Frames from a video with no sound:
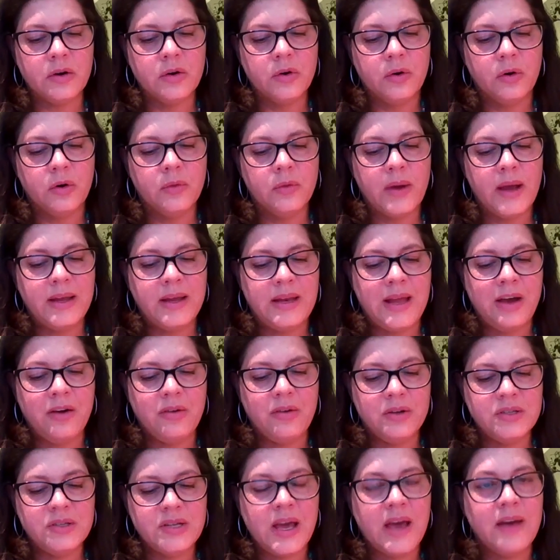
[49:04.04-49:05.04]
our goal right
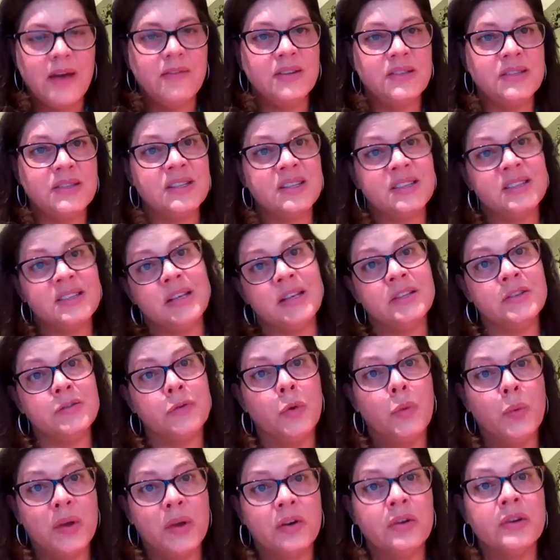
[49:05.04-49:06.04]
now, and to have a
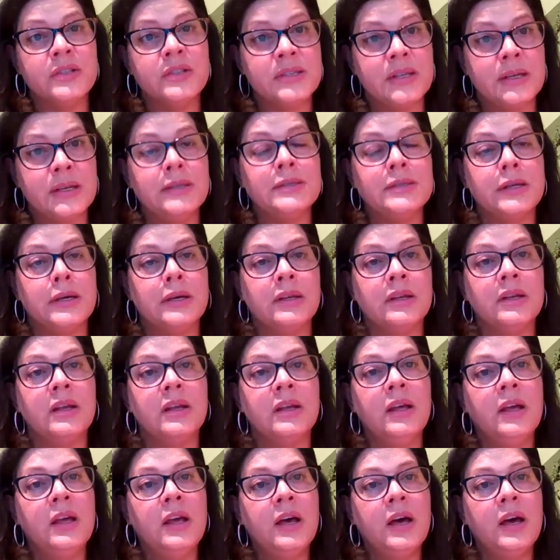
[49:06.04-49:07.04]
successful winter
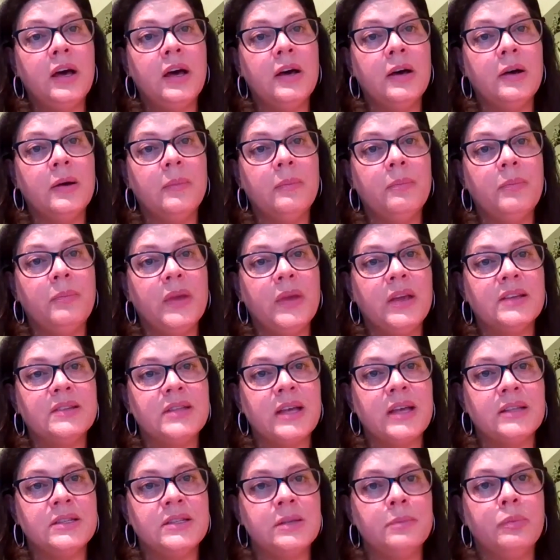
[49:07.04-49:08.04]
season,
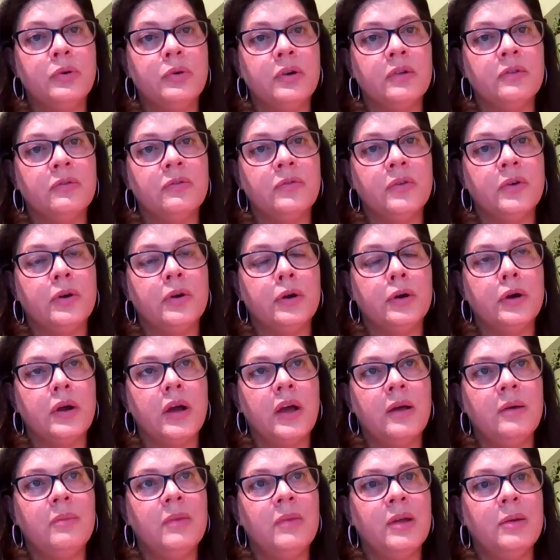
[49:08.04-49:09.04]
because that's important for
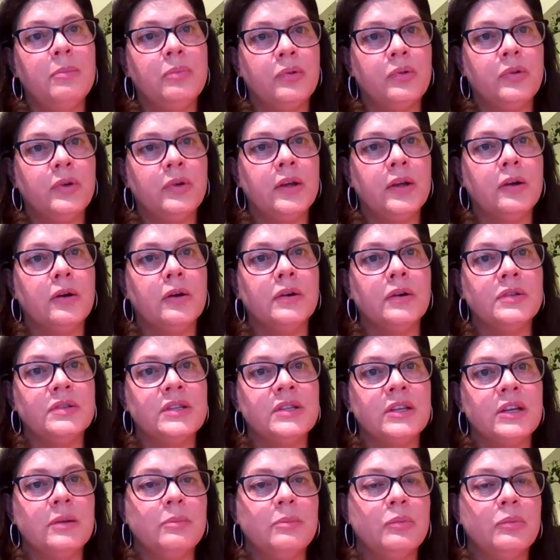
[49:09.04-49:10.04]

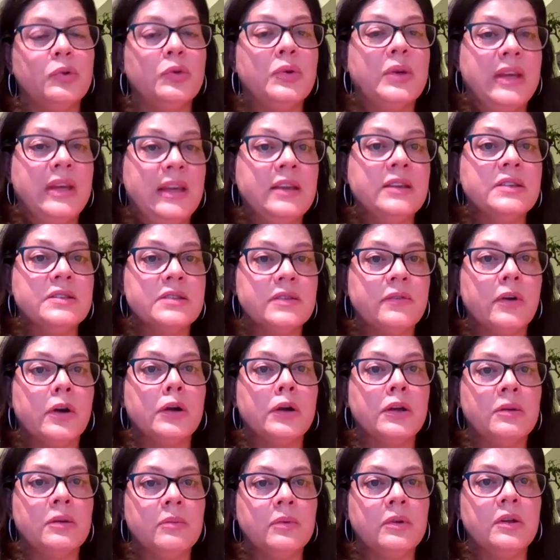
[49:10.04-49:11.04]
employers and employees of
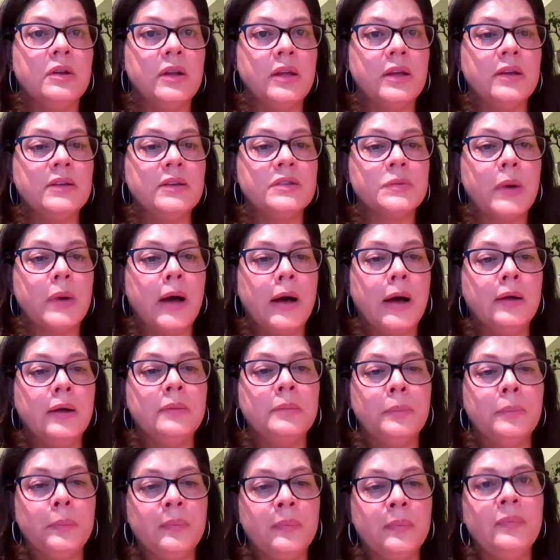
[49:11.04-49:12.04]
our community as
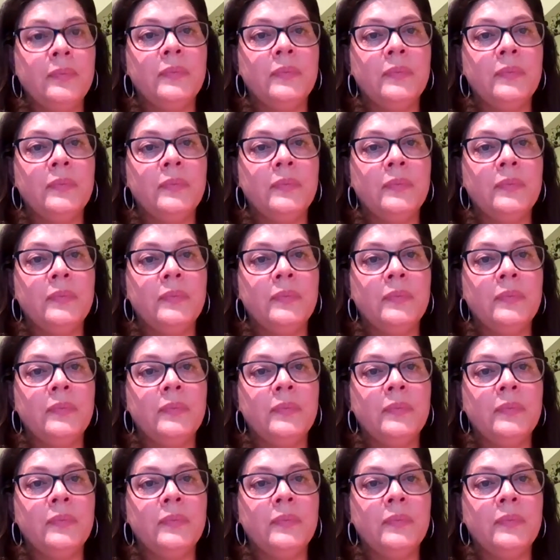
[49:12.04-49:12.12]
well.